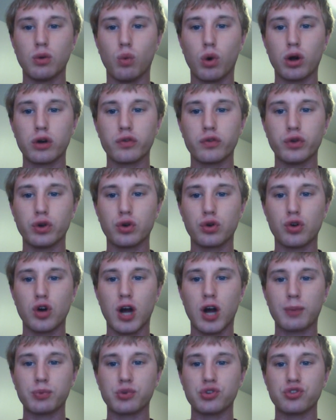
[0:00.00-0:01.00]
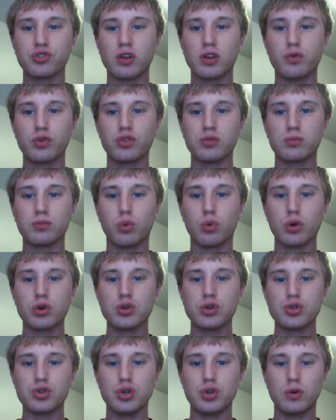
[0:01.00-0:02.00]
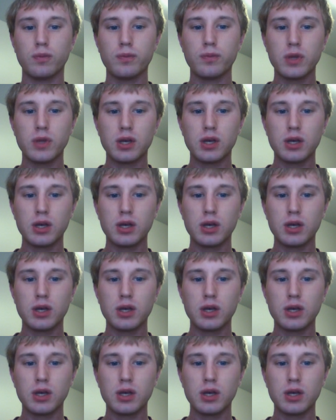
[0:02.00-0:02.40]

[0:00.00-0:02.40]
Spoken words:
water for your crops and stuff was important too.